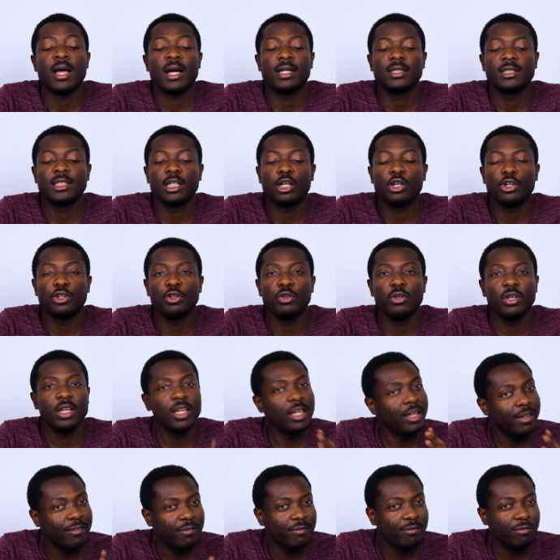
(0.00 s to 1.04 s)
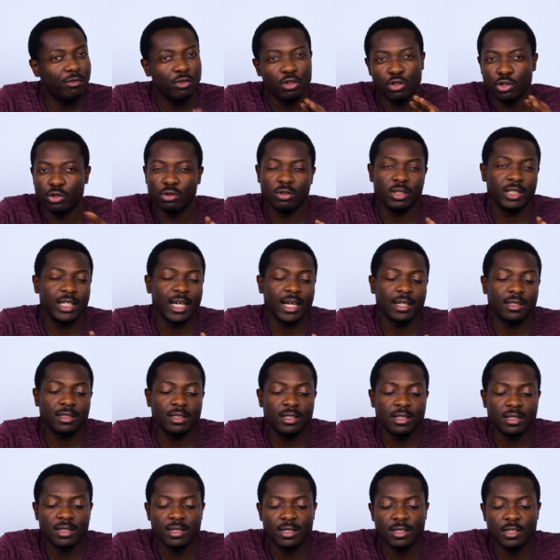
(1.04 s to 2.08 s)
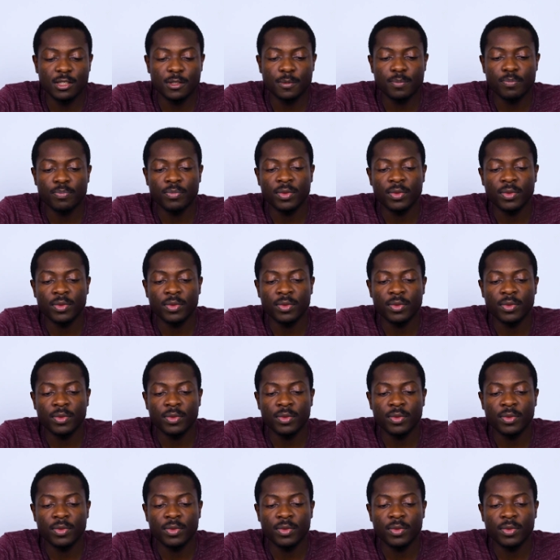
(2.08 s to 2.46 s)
and tell you if you should get this.